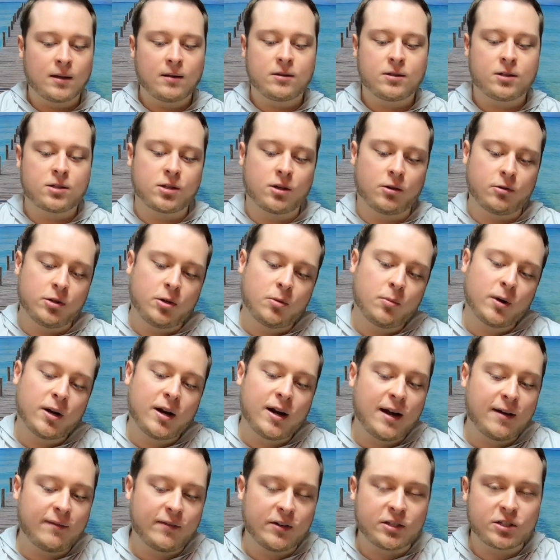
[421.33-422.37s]
So you want to
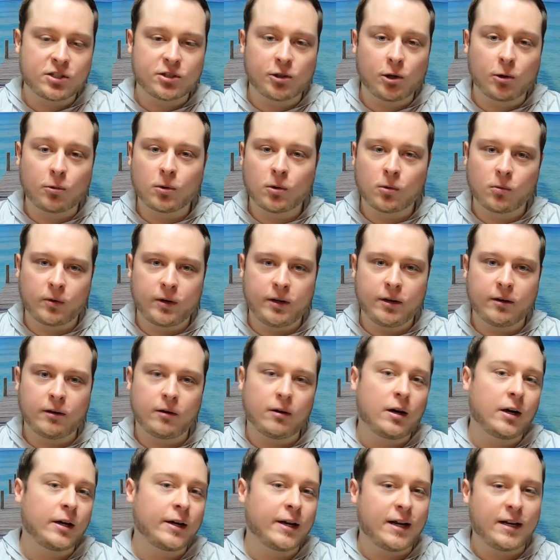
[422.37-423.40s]
have a slower reel
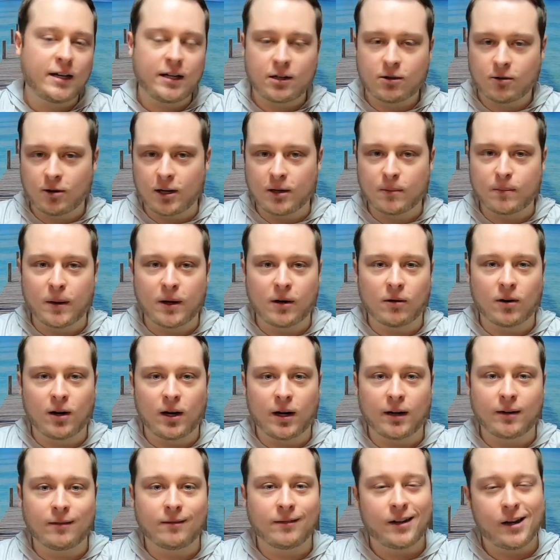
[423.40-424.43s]
on any crankbait
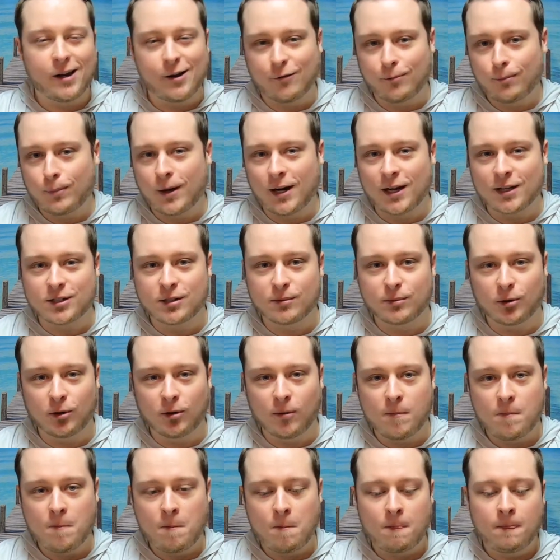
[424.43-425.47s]
rod if possible.
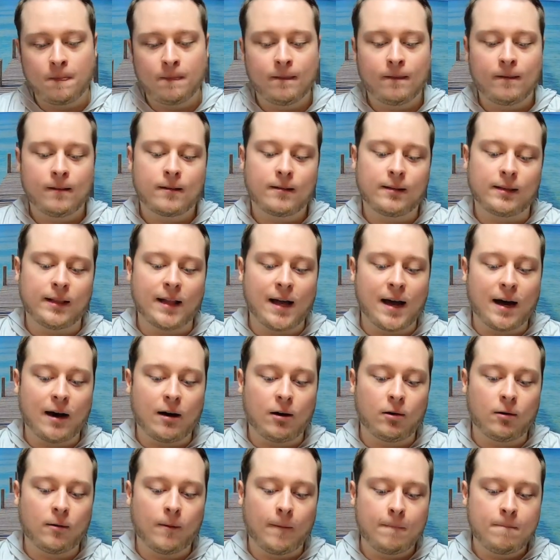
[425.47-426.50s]

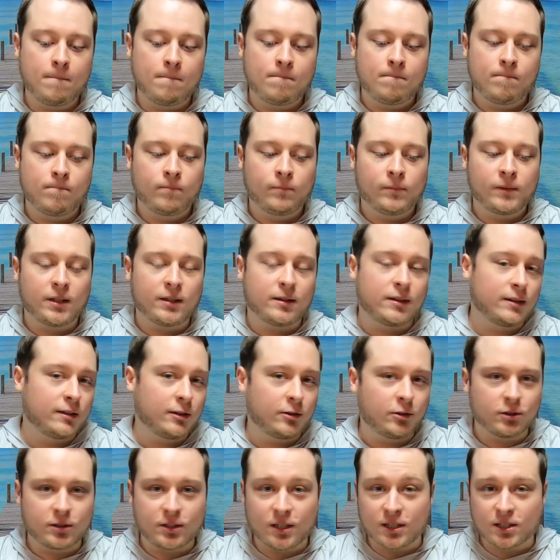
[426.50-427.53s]
Now,
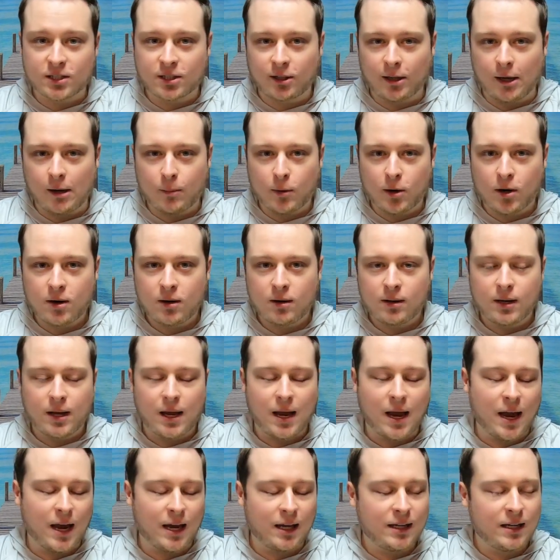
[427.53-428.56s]
little disclaimer,
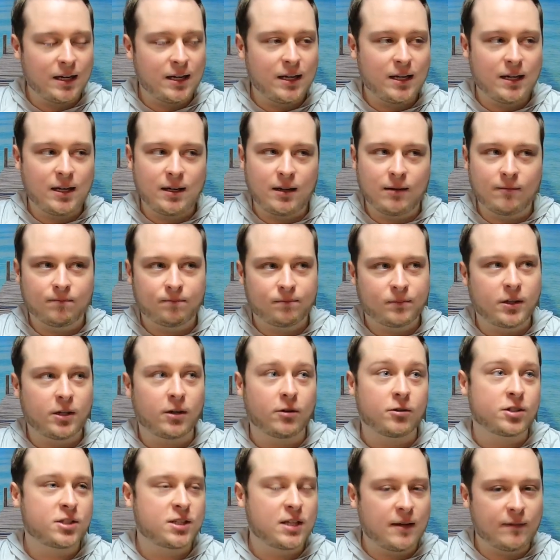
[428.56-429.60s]
any
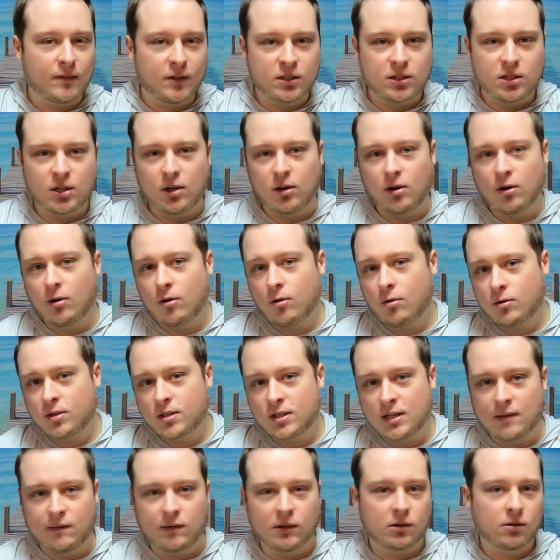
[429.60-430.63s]
7.2,
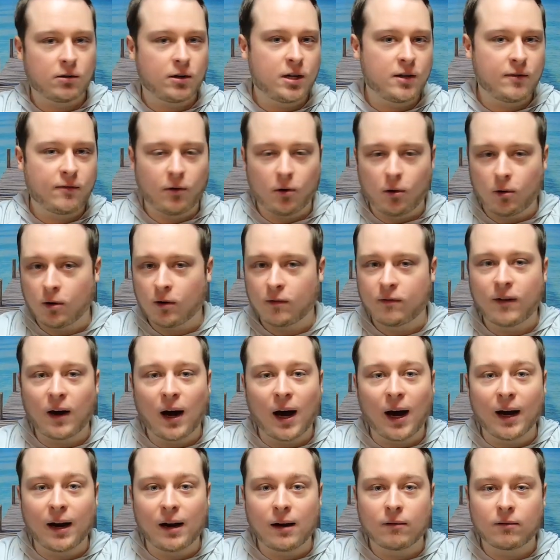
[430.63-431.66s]
7.3, 4,
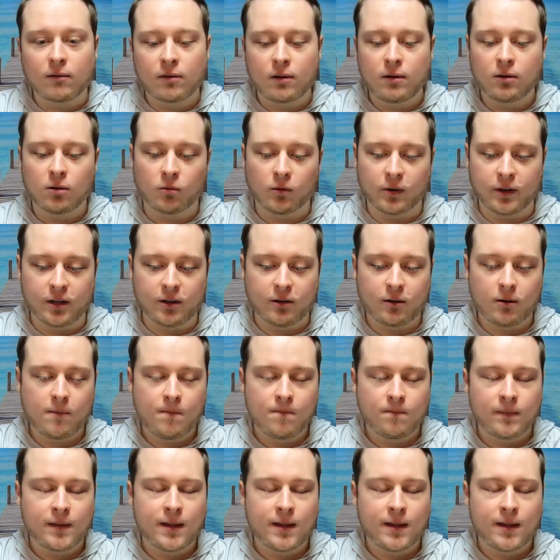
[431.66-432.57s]
5 reel